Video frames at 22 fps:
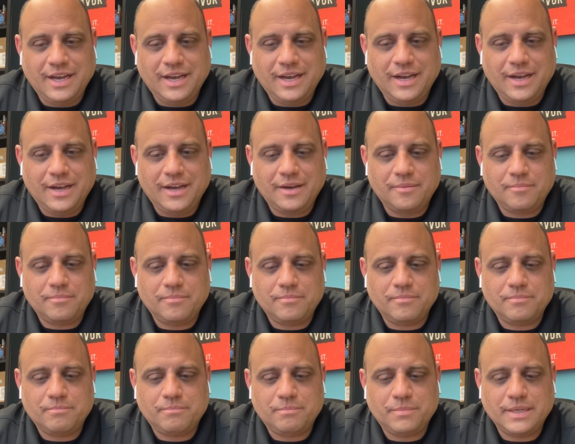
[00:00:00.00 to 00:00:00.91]
Um,
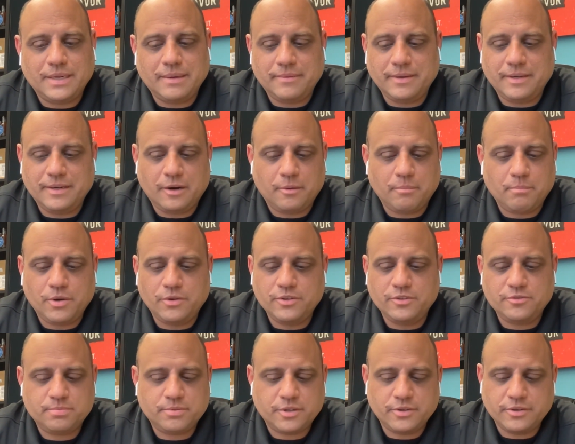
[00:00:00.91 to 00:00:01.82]
but I mean, our
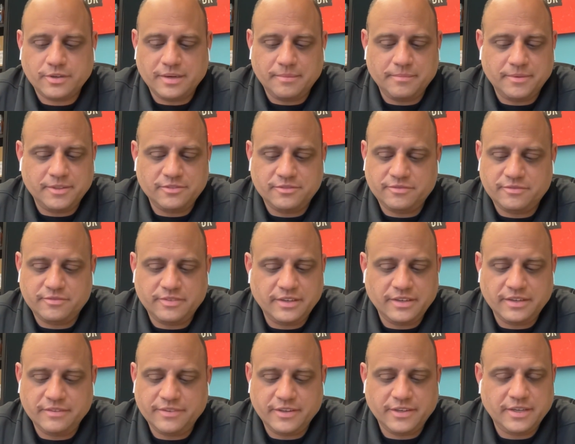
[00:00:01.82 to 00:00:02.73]
bonus program is
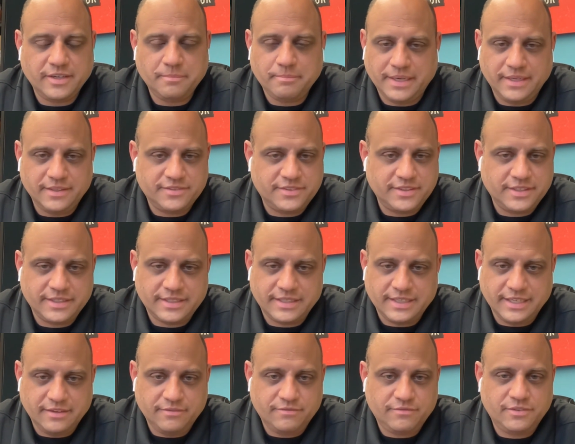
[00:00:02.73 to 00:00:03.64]
very, very basic.
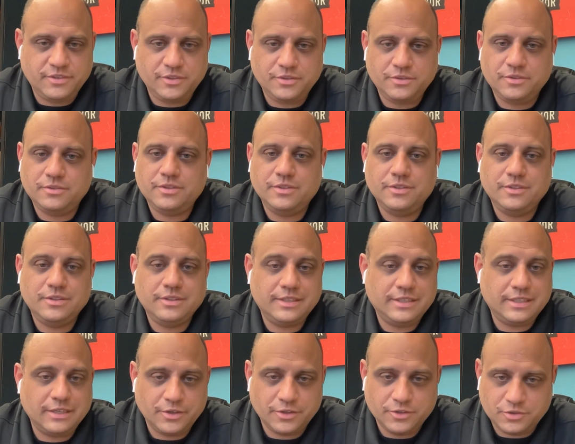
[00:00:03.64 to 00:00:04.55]
Hit food,
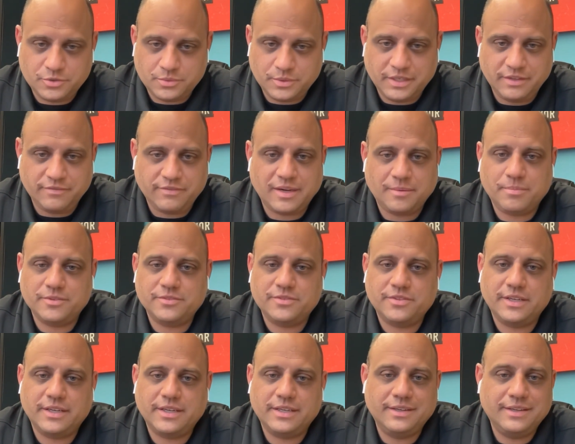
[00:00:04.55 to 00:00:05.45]
earn twenty-five
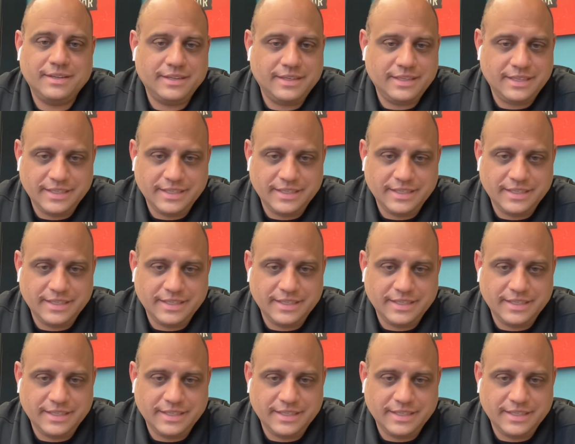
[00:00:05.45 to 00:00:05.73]
percent.